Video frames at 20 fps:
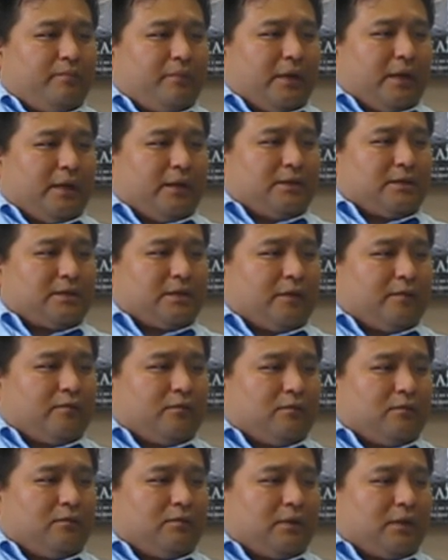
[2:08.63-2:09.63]
by
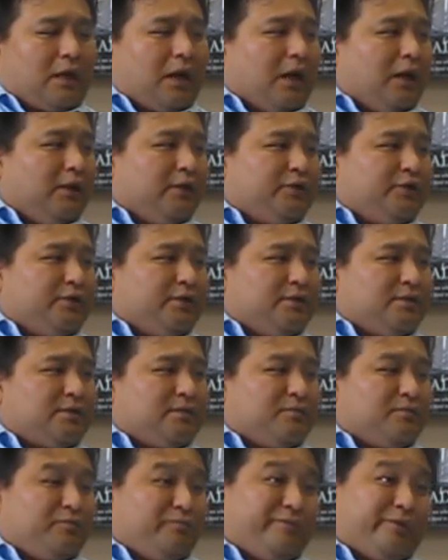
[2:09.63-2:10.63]
several
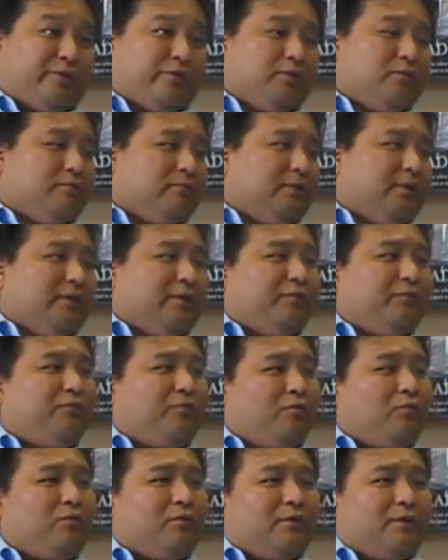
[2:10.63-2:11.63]
colleges. We couldn't really
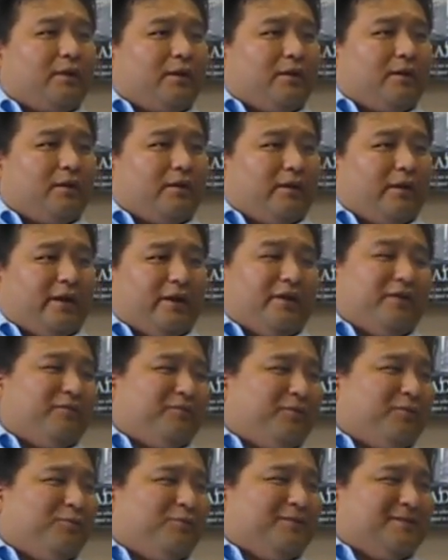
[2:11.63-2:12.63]
afford any
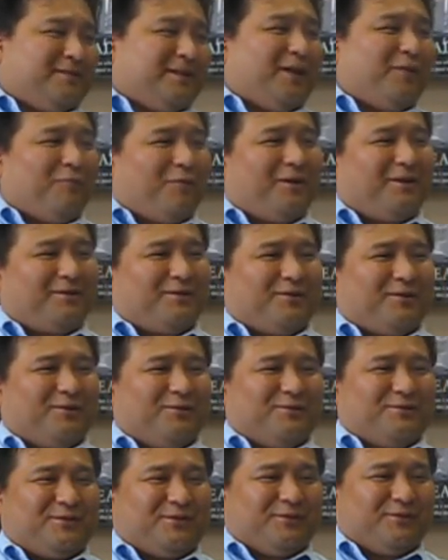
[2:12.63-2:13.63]
of the ones that I wanted to
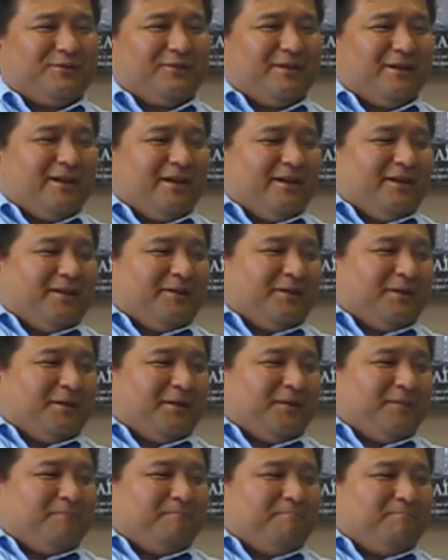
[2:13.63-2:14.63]
go to,
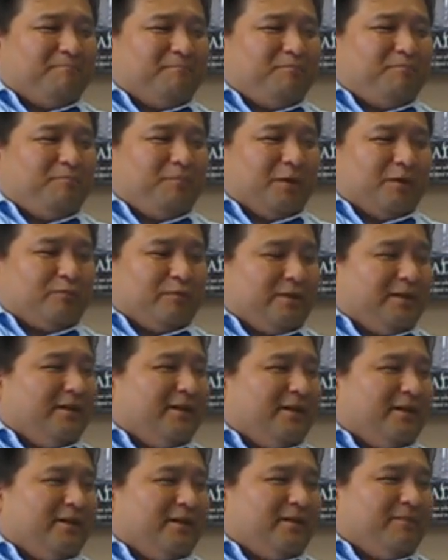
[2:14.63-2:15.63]
but we did
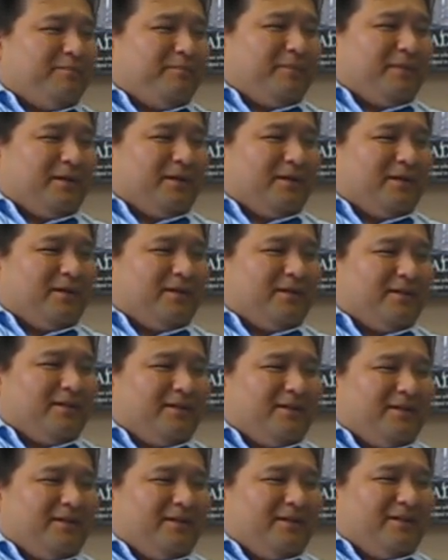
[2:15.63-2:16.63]
end up
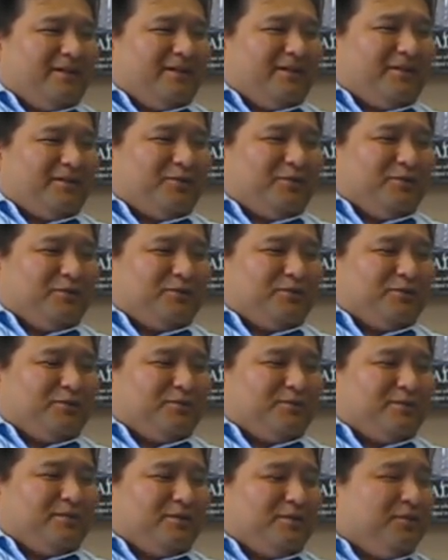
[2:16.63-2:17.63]
going
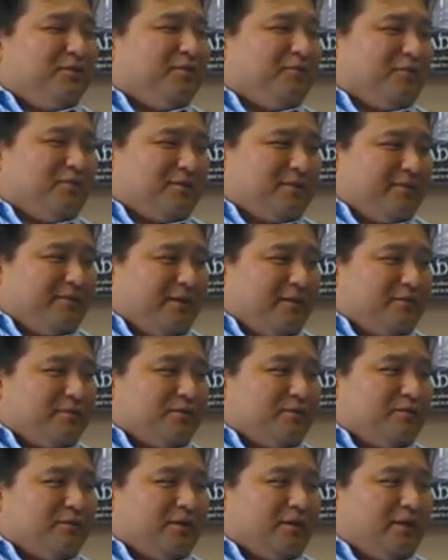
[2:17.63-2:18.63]
to the University of
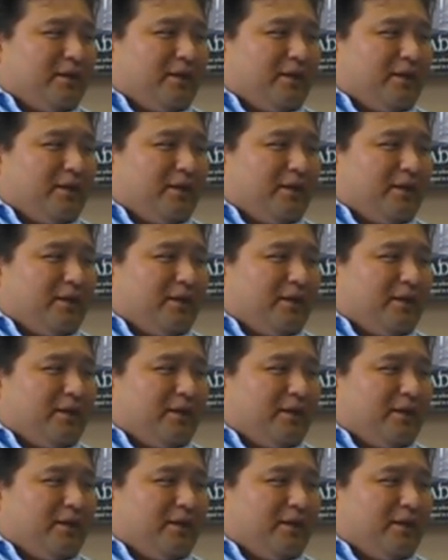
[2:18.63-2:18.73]
Arizona,